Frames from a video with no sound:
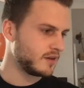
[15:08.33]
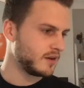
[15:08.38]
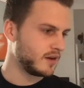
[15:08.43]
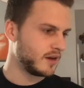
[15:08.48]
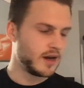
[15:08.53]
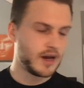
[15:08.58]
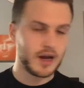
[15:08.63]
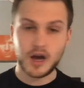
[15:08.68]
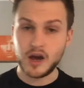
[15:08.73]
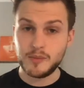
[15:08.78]

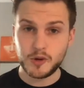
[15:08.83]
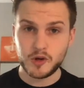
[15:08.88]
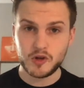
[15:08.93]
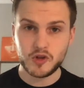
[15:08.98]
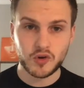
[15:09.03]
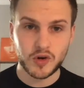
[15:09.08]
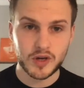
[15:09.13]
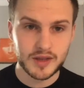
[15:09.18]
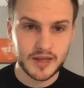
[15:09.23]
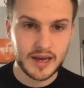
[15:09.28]
I hope you
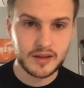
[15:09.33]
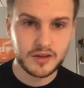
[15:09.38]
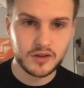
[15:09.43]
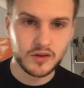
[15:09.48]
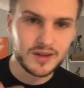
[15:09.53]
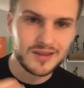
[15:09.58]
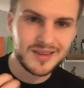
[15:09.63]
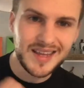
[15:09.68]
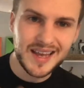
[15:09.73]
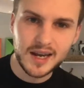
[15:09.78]
enjoyed that. So
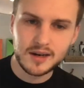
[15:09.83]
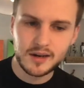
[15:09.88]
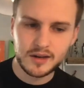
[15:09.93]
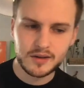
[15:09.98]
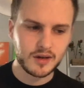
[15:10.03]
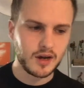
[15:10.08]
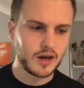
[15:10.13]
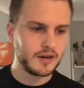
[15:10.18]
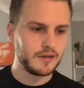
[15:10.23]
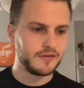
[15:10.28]
as
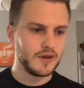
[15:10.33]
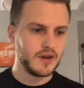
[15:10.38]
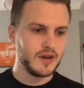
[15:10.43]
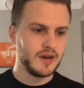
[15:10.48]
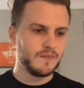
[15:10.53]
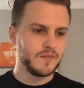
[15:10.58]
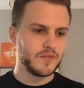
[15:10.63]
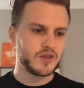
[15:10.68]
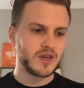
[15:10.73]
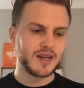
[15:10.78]
Nicholas kind of
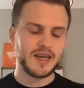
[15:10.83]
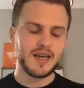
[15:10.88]
said,